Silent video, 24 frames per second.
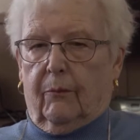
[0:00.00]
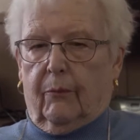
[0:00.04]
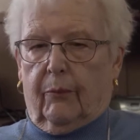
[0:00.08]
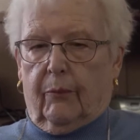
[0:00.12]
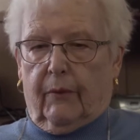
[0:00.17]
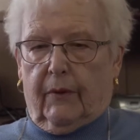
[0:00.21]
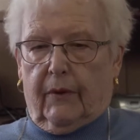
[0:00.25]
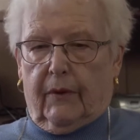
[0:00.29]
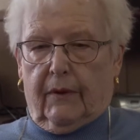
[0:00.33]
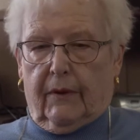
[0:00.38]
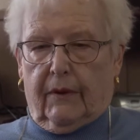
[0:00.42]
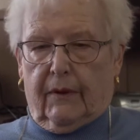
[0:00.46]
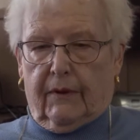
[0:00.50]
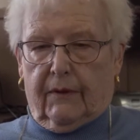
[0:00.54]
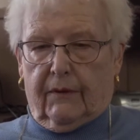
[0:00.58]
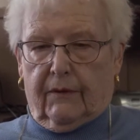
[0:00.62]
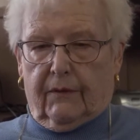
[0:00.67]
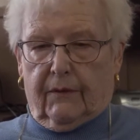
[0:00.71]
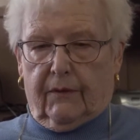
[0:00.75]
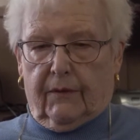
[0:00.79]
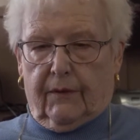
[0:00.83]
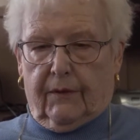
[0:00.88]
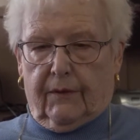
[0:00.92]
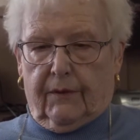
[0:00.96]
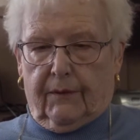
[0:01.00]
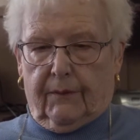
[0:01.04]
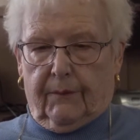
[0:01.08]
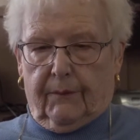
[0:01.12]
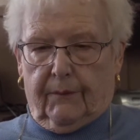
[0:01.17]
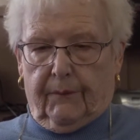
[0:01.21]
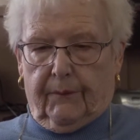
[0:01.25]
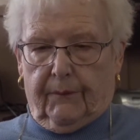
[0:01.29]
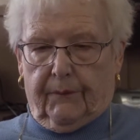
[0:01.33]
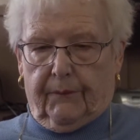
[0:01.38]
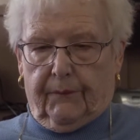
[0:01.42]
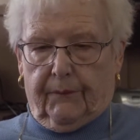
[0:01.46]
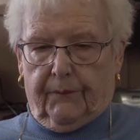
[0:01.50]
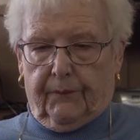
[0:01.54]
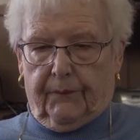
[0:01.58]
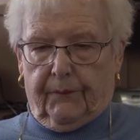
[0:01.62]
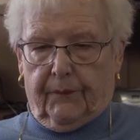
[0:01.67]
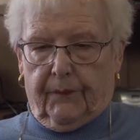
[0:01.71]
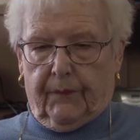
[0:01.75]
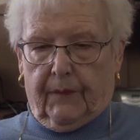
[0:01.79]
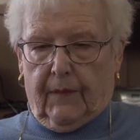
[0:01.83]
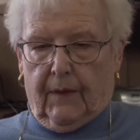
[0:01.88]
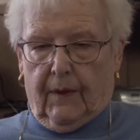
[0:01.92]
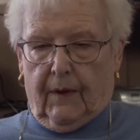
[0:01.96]
But
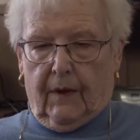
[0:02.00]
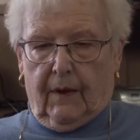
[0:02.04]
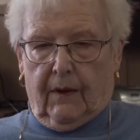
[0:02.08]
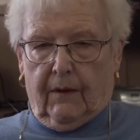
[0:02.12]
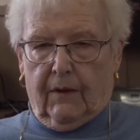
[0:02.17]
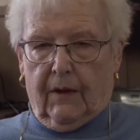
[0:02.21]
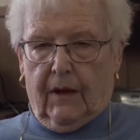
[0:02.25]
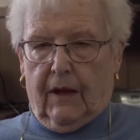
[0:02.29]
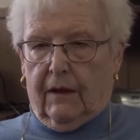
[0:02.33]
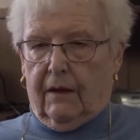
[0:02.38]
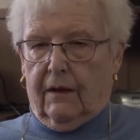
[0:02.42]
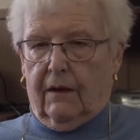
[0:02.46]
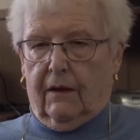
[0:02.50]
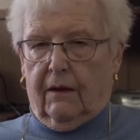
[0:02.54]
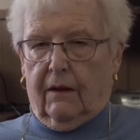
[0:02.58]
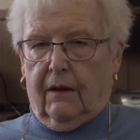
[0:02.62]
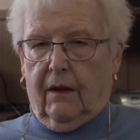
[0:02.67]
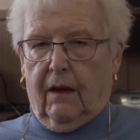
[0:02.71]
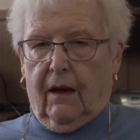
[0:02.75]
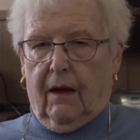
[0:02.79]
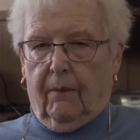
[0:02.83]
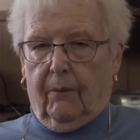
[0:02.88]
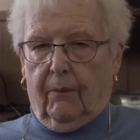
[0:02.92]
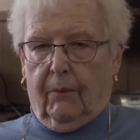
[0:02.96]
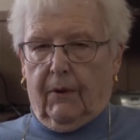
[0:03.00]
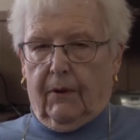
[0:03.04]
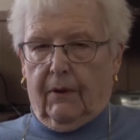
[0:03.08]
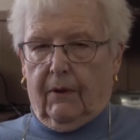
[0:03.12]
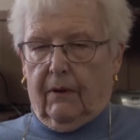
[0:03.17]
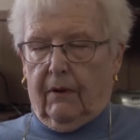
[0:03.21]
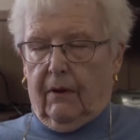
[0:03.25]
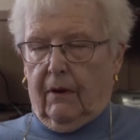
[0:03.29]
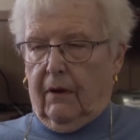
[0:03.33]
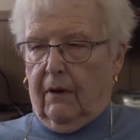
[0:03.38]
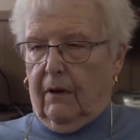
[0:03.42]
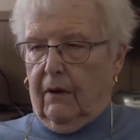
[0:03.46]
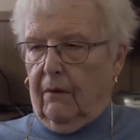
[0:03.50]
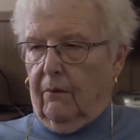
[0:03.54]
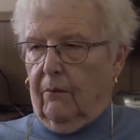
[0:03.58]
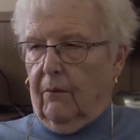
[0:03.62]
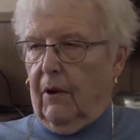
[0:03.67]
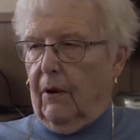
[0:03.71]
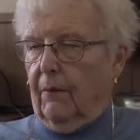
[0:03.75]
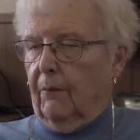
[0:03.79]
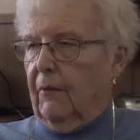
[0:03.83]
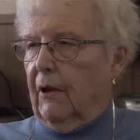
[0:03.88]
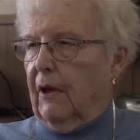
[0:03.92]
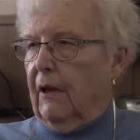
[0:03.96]
that didn't happen.
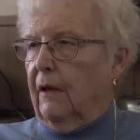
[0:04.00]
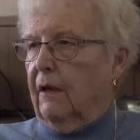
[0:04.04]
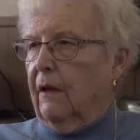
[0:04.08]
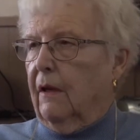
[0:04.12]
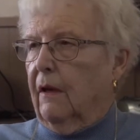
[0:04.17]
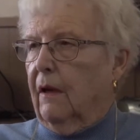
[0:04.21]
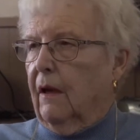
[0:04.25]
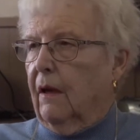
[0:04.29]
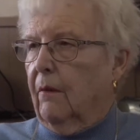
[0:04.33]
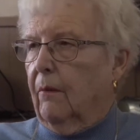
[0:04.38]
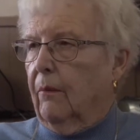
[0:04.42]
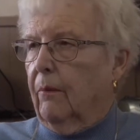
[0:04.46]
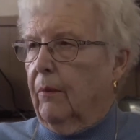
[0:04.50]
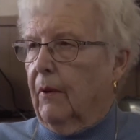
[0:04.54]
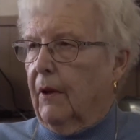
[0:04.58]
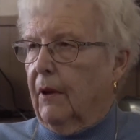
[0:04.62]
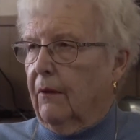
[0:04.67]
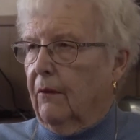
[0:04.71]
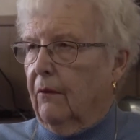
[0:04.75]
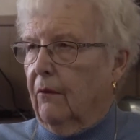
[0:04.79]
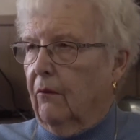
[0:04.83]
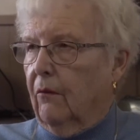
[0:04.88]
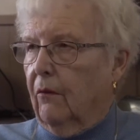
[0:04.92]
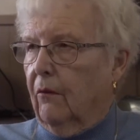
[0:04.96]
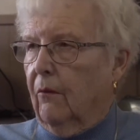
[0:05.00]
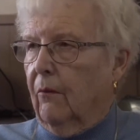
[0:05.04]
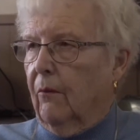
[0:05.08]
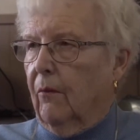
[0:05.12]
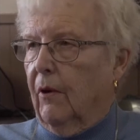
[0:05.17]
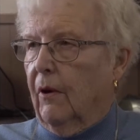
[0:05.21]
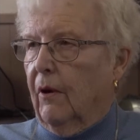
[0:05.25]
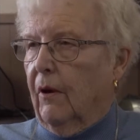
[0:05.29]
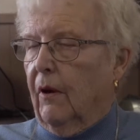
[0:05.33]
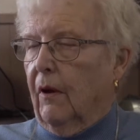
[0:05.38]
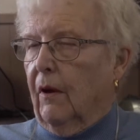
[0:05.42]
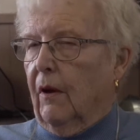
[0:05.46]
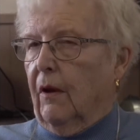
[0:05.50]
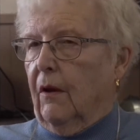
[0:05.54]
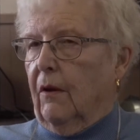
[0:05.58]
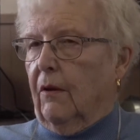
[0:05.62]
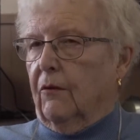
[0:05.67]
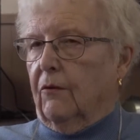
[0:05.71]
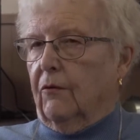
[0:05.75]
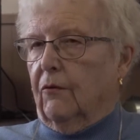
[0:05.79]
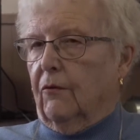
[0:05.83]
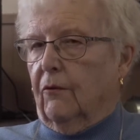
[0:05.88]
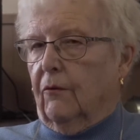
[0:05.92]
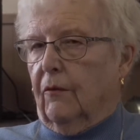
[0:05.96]
Mom needed help at home.
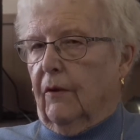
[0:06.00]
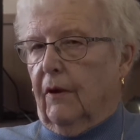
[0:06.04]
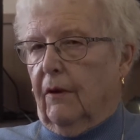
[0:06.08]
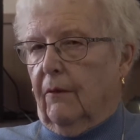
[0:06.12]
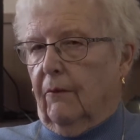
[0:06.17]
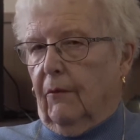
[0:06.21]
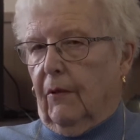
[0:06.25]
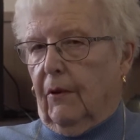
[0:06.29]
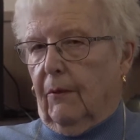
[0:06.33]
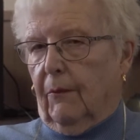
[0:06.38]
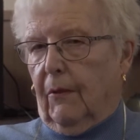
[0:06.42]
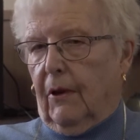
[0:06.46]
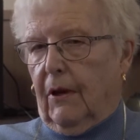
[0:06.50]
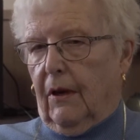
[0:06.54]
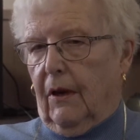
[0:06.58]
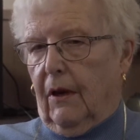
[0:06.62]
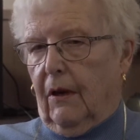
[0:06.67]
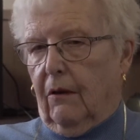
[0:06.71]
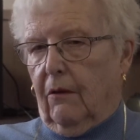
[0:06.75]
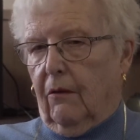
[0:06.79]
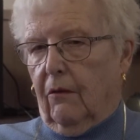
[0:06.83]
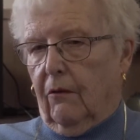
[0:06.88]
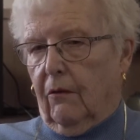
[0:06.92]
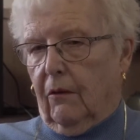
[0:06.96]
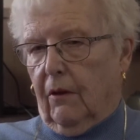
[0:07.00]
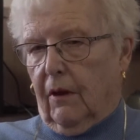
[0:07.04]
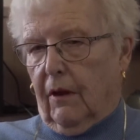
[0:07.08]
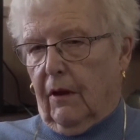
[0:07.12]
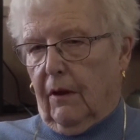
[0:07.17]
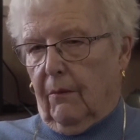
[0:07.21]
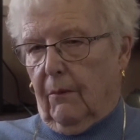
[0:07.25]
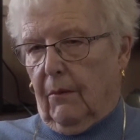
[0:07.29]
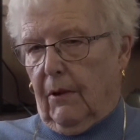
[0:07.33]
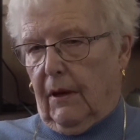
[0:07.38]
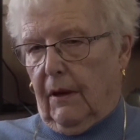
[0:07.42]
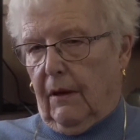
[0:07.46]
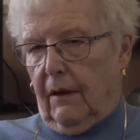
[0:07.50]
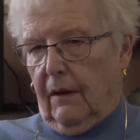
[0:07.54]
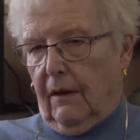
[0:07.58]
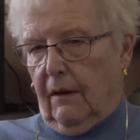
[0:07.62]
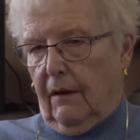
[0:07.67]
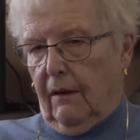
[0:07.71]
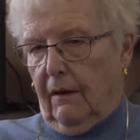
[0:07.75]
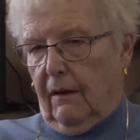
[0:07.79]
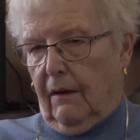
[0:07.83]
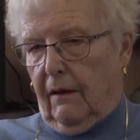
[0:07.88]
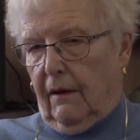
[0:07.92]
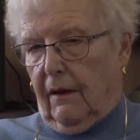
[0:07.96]
So then when my uncle came in,
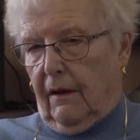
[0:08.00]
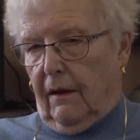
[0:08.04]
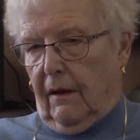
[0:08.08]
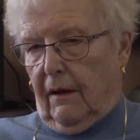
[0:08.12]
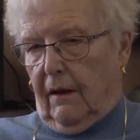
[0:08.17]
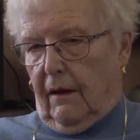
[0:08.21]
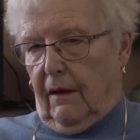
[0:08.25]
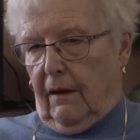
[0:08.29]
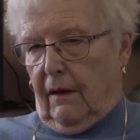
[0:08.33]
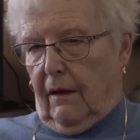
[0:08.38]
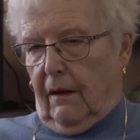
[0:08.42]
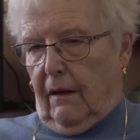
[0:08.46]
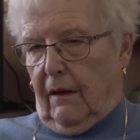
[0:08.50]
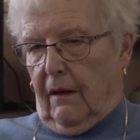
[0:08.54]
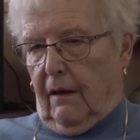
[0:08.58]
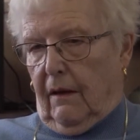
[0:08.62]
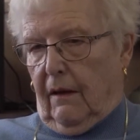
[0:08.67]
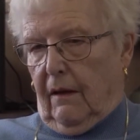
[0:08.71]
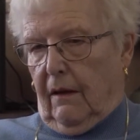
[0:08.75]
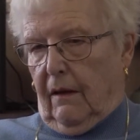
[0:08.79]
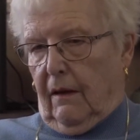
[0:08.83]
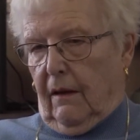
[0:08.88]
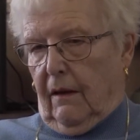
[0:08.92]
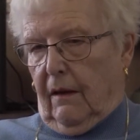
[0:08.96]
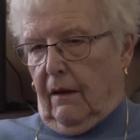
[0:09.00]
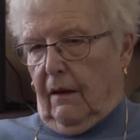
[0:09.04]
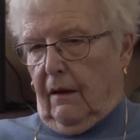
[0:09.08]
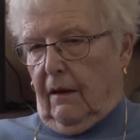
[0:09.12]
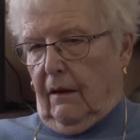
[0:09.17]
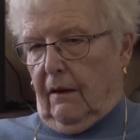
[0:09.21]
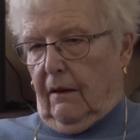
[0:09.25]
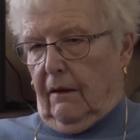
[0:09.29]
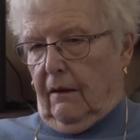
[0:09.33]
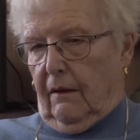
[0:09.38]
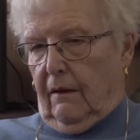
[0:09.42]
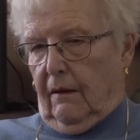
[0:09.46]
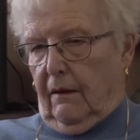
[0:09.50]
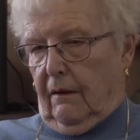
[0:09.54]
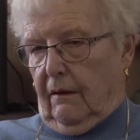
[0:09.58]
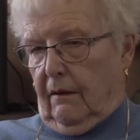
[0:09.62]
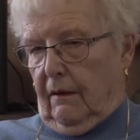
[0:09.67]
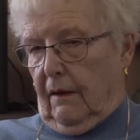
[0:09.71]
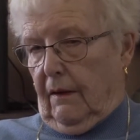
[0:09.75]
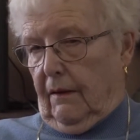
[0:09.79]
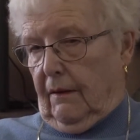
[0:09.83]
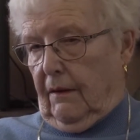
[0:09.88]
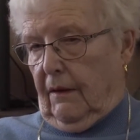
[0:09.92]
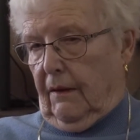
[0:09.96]
and
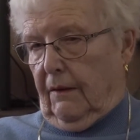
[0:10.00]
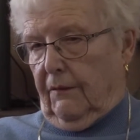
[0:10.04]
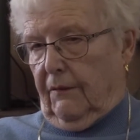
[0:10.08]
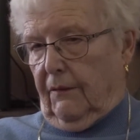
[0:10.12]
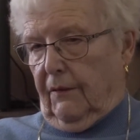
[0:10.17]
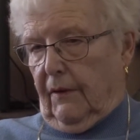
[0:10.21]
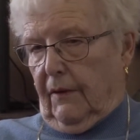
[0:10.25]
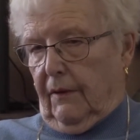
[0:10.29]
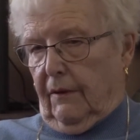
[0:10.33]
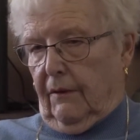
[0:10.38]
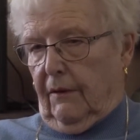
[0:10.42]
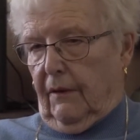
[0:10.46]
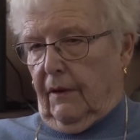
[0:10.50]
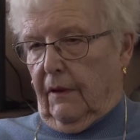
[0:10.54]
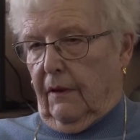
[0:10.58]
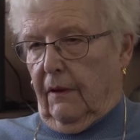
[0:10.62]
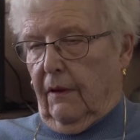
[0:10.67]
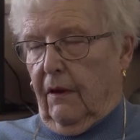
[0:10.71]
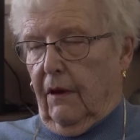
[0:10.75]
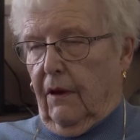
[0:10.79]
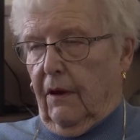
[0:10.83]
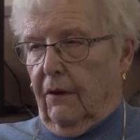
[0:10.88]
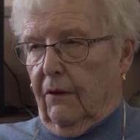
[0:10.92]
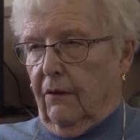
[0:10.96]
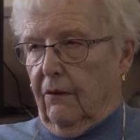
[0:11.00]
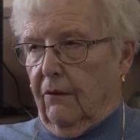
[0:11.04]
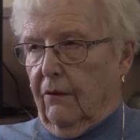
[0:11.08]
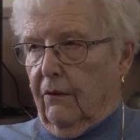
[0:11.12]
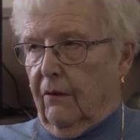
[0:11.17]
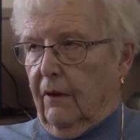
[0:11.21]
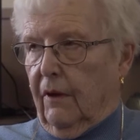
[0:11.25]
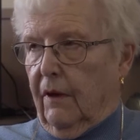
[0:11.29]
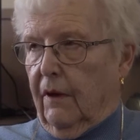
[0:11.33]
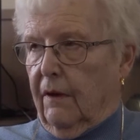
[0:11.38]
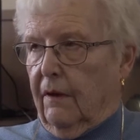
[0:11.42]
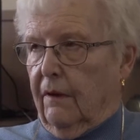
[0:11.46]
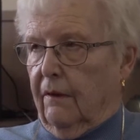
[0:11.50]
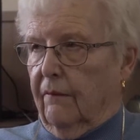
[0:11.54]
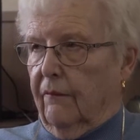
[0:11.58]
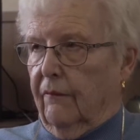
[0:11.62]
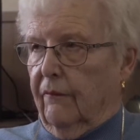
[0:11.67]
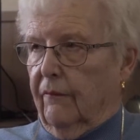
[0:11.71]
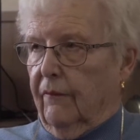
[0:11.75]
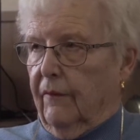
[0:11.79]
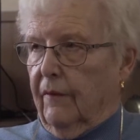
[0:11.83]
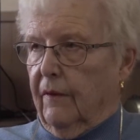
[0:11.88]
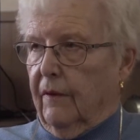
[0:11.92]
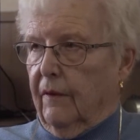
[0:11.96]
like I said, he hired a lot of
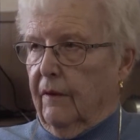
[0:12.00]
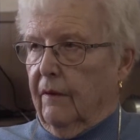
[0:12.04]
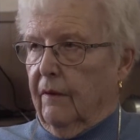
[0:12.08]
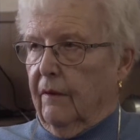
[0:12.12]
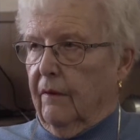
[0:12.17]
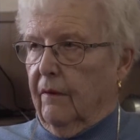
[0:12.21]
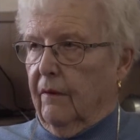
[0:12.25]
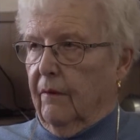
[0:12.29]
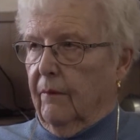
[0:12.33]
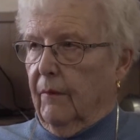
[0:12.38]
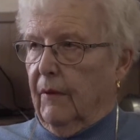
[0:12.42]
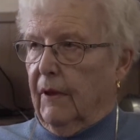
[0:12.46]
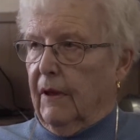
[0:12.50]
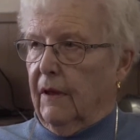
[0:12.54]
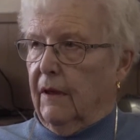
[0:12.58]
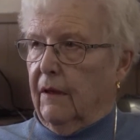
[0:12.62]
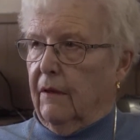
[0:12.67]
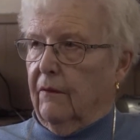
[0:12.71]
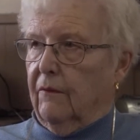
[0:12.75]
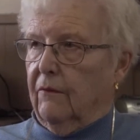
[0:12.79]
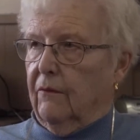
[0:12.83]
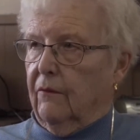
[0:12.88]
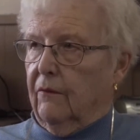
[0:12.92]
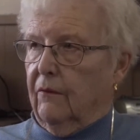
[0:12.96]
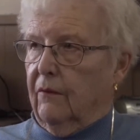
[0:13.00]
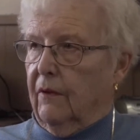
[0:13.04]
men.